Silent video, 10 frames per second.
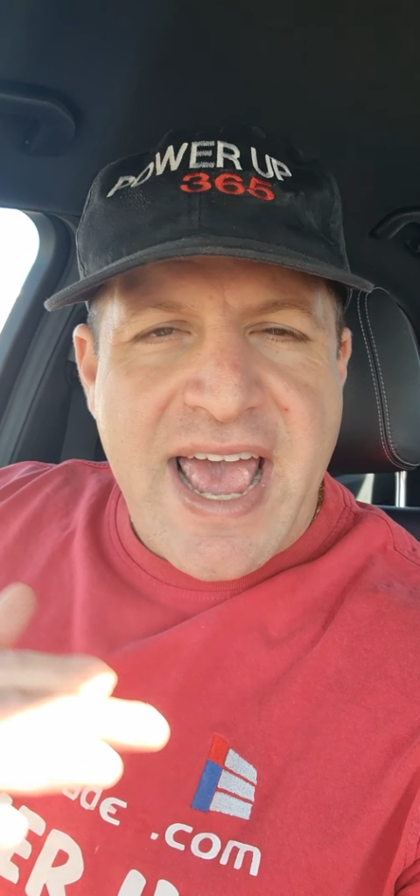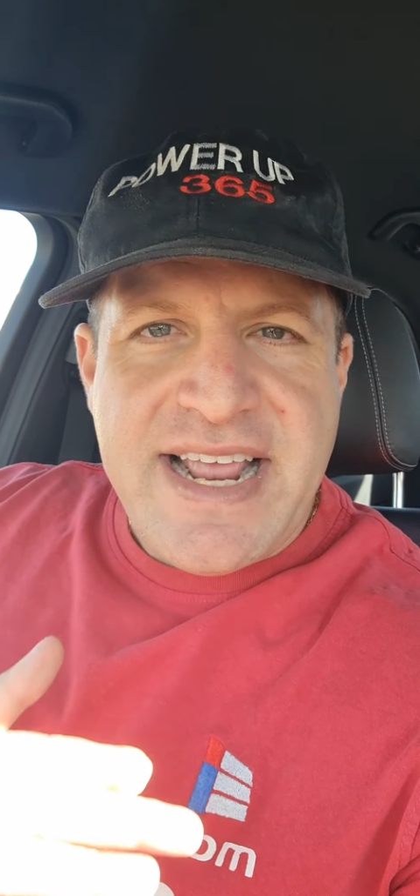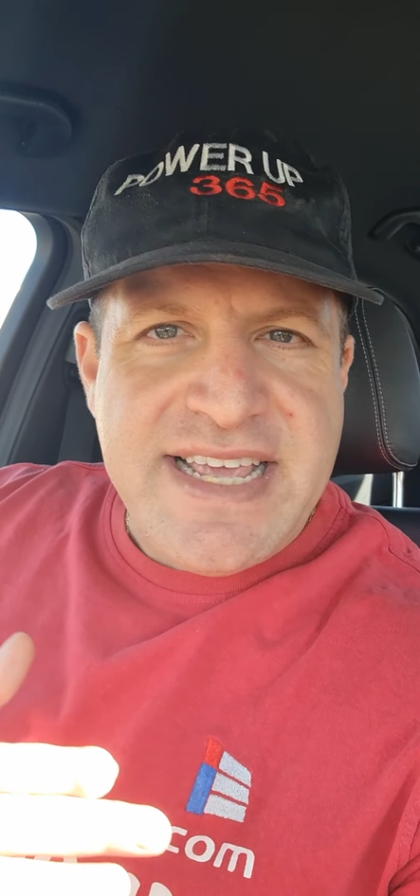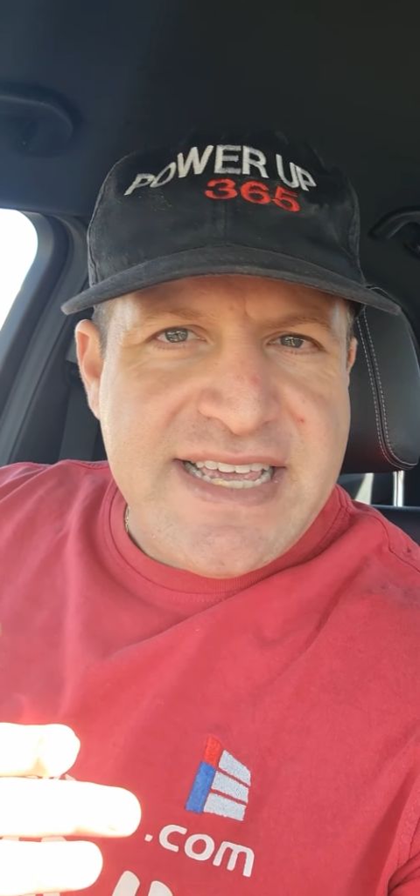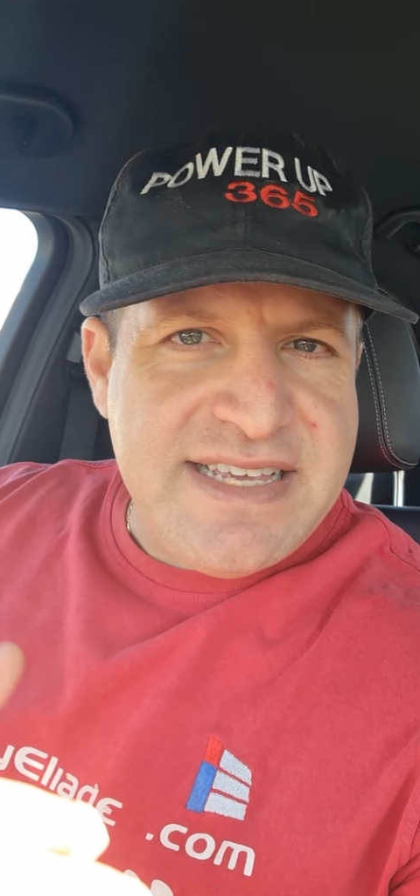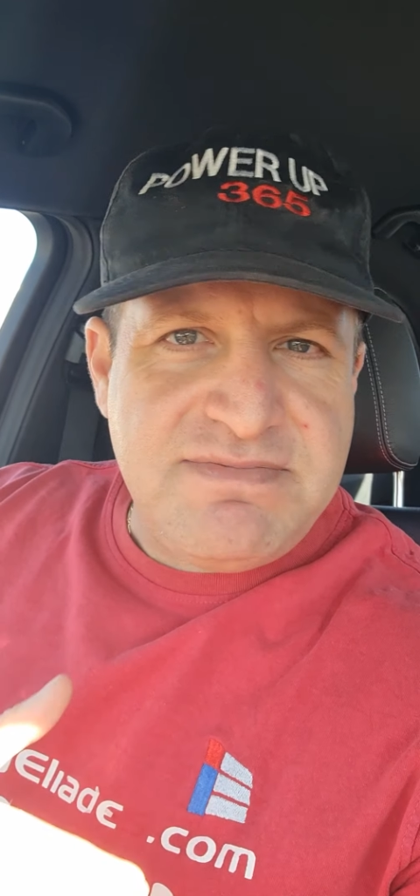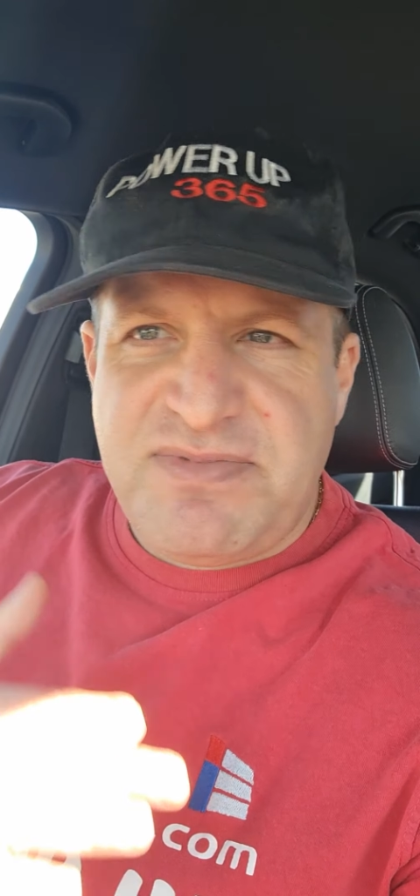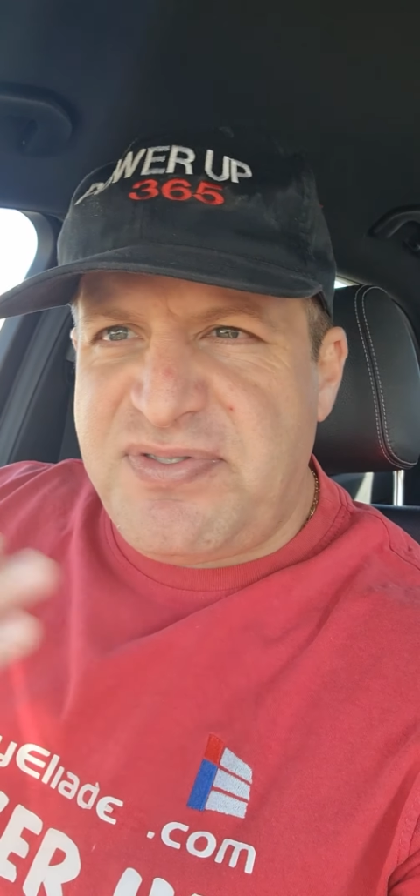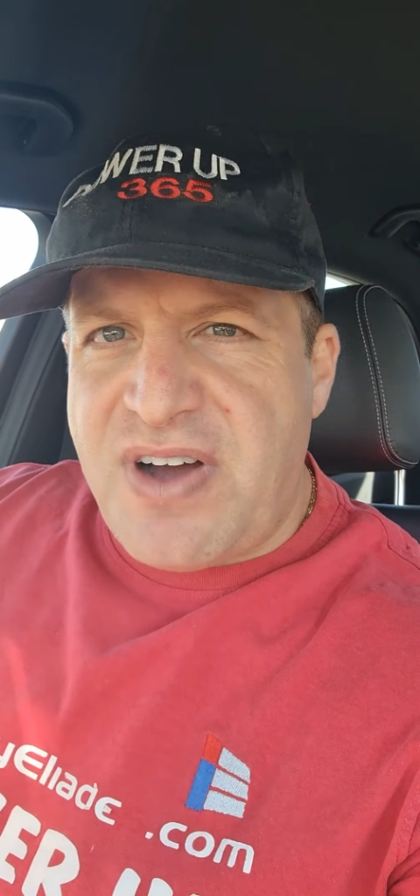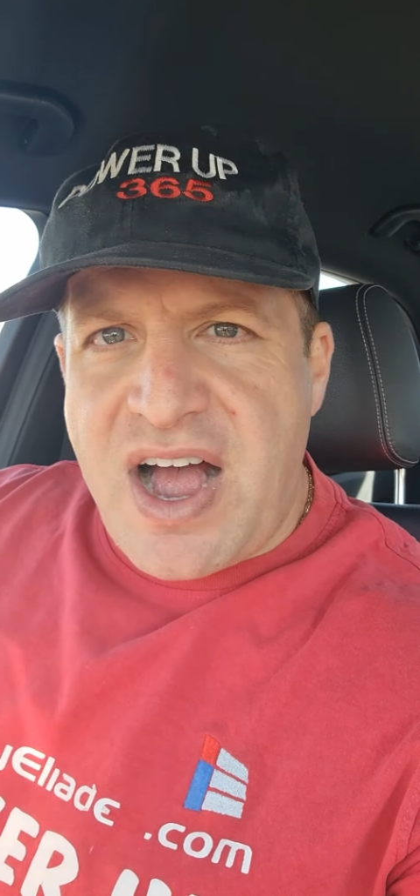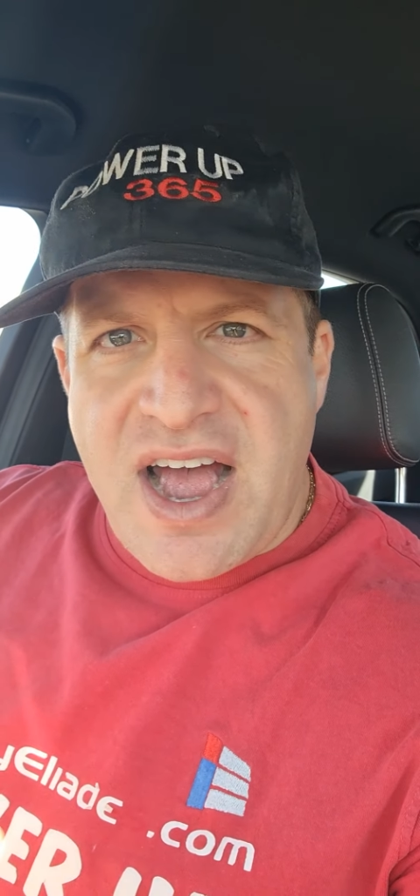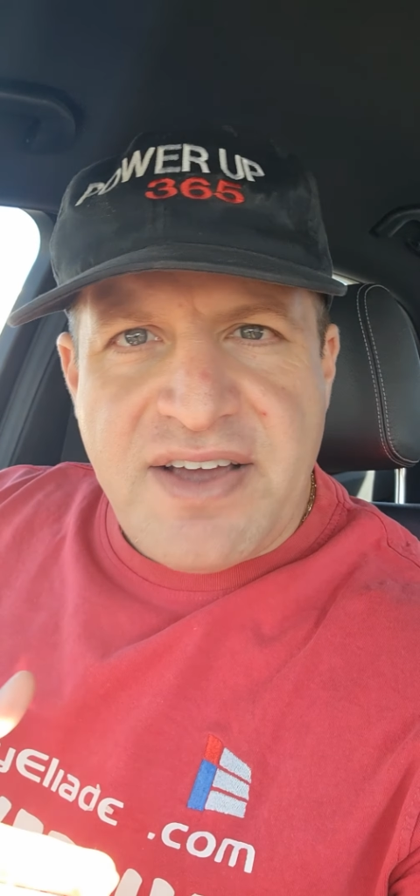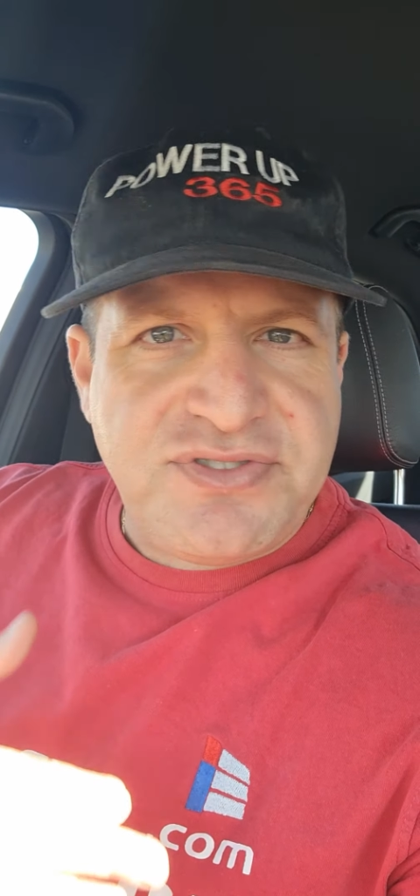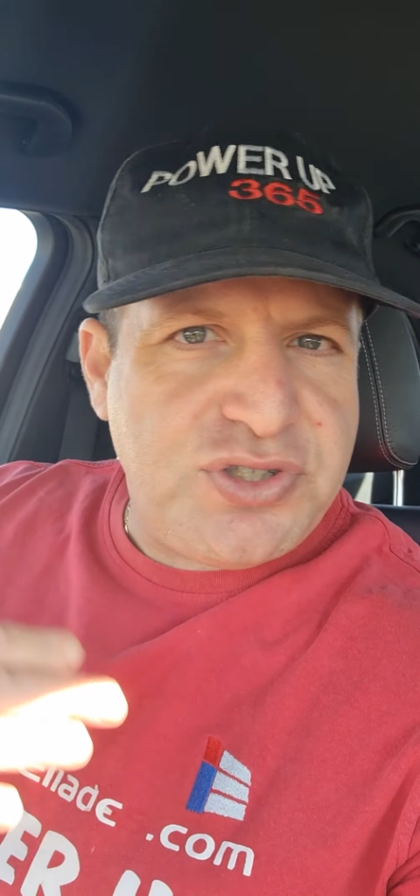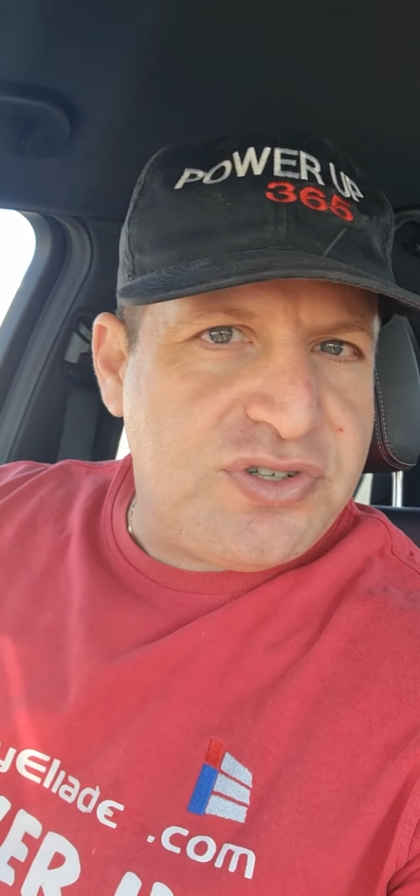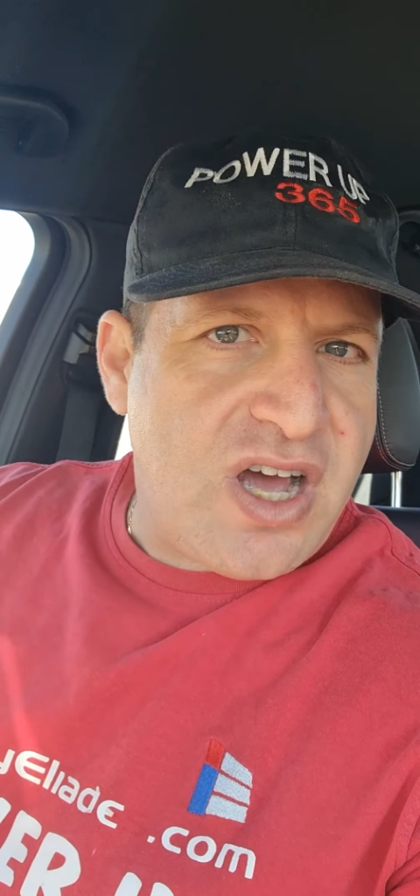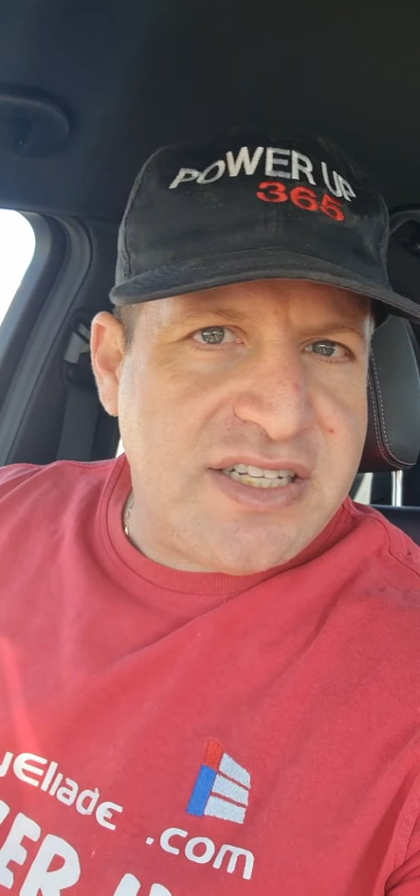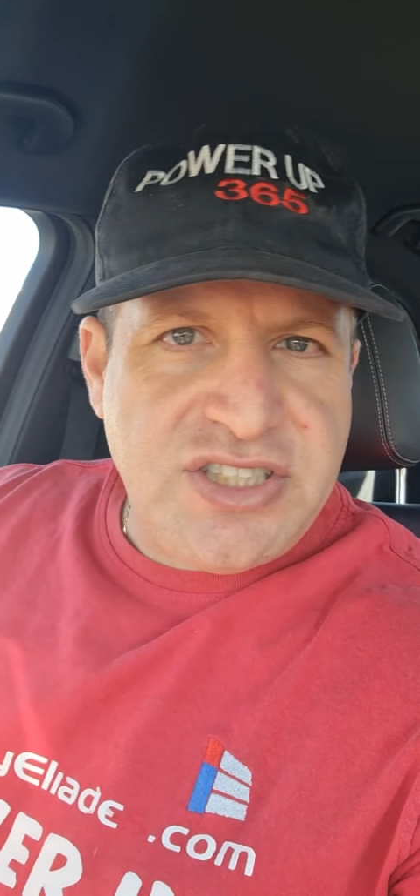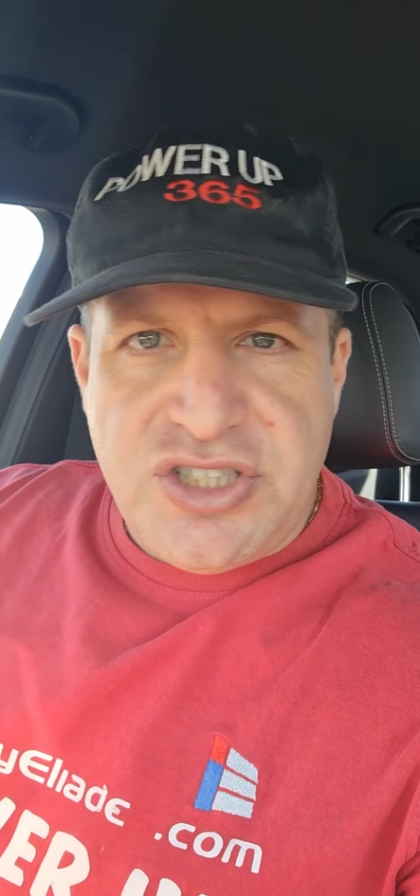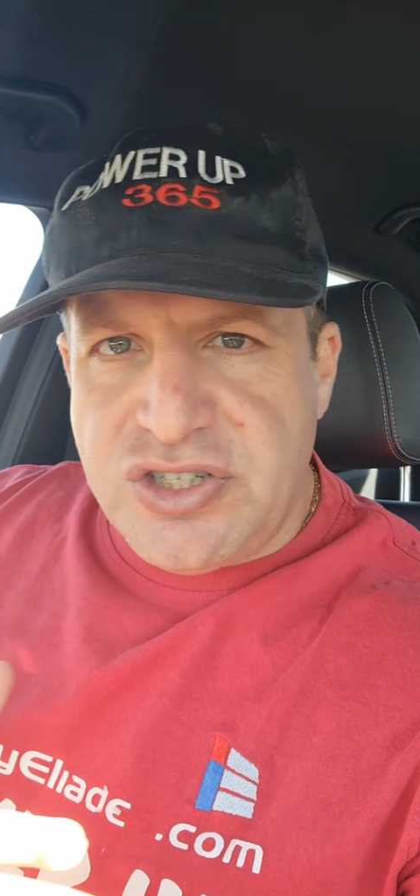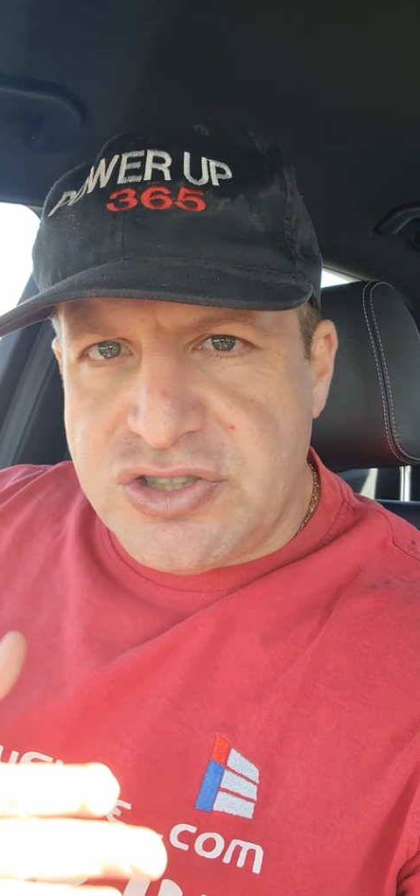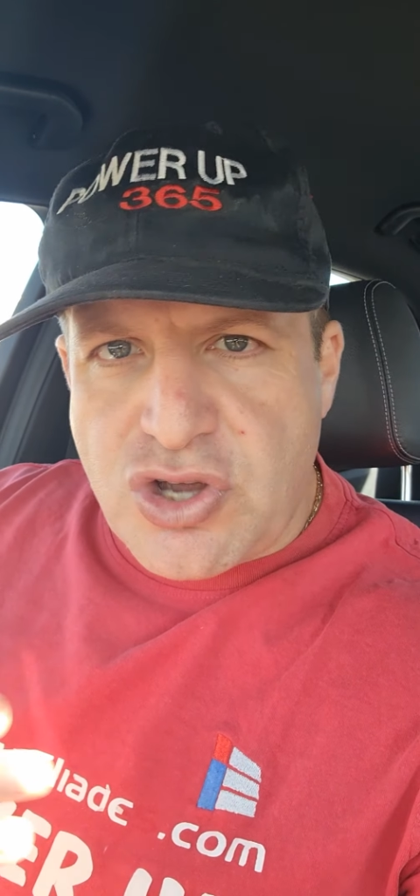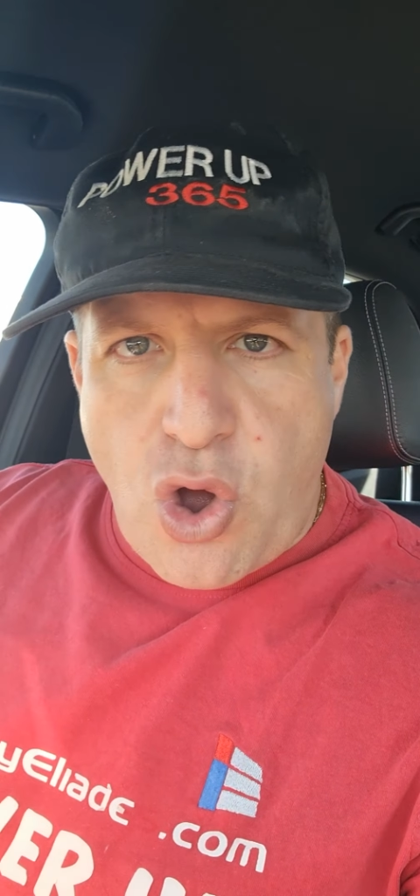85 to 90 years